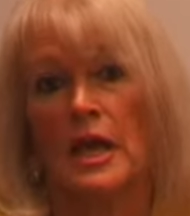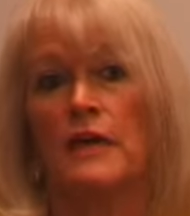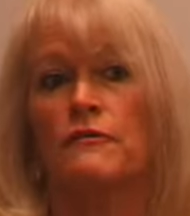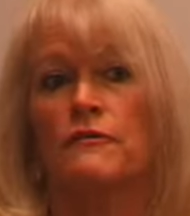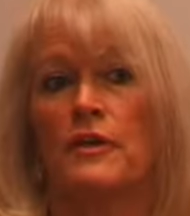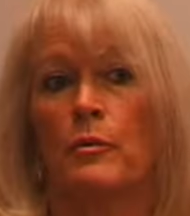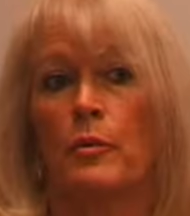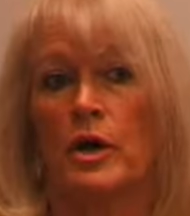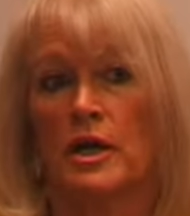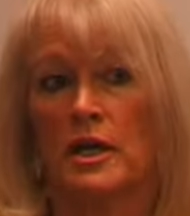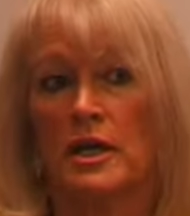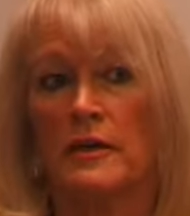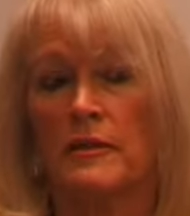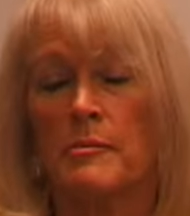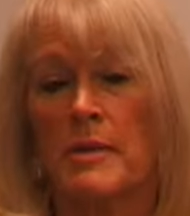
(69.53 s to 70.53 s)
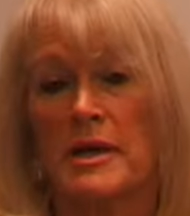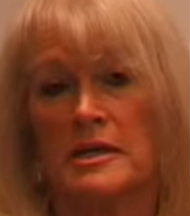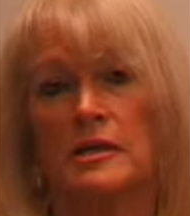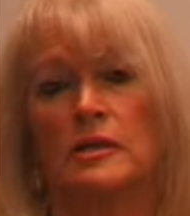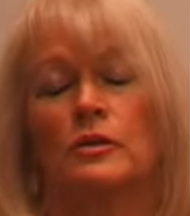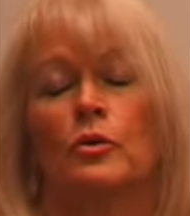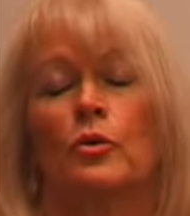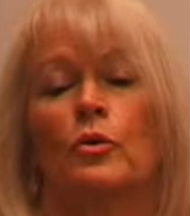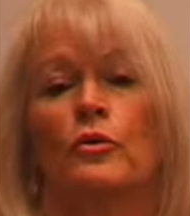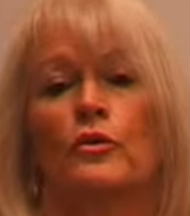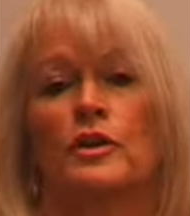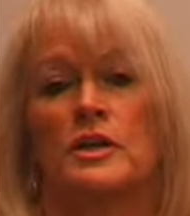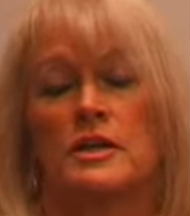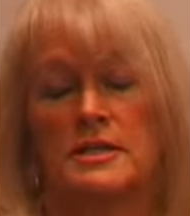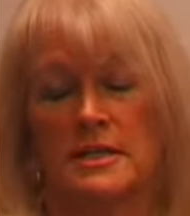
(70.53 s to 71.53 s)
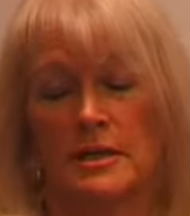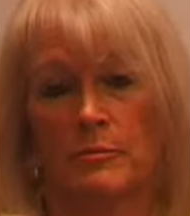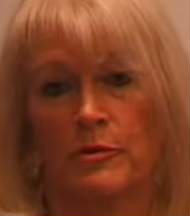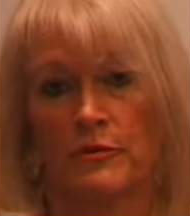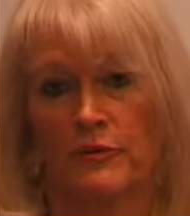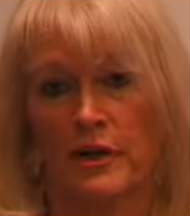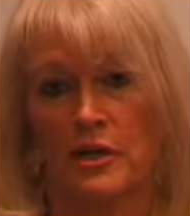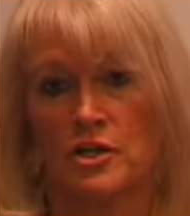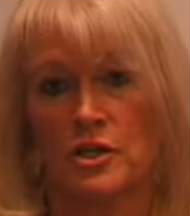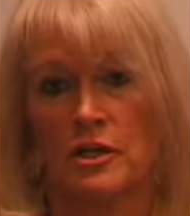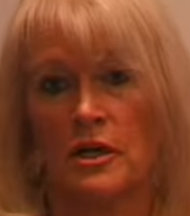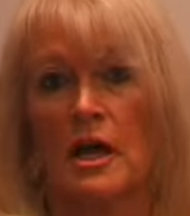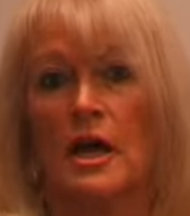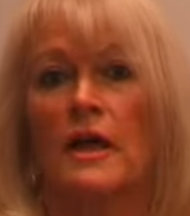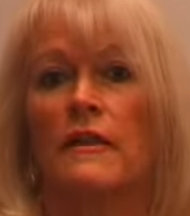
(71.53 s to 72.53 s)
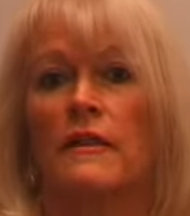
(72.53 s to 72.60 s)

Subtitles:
If they're working in the medical or the nursing profession,